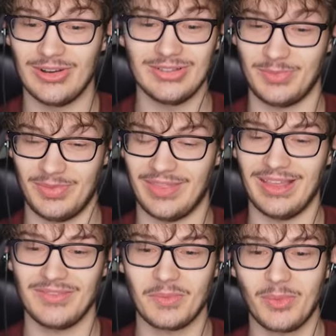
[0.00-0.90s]
first, but
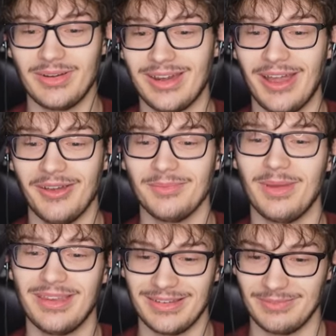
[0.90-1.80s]
thanks for pointing it out
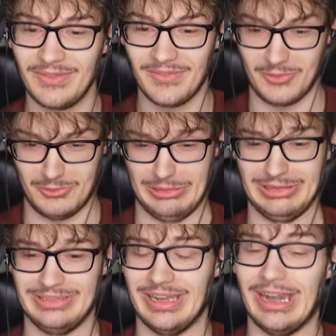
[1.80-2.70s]
and making me feel
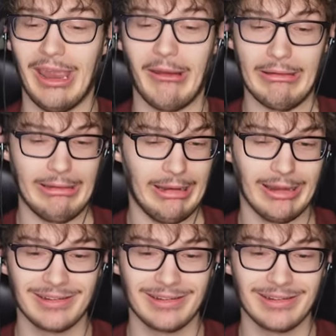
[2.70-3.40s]
worse than I already did.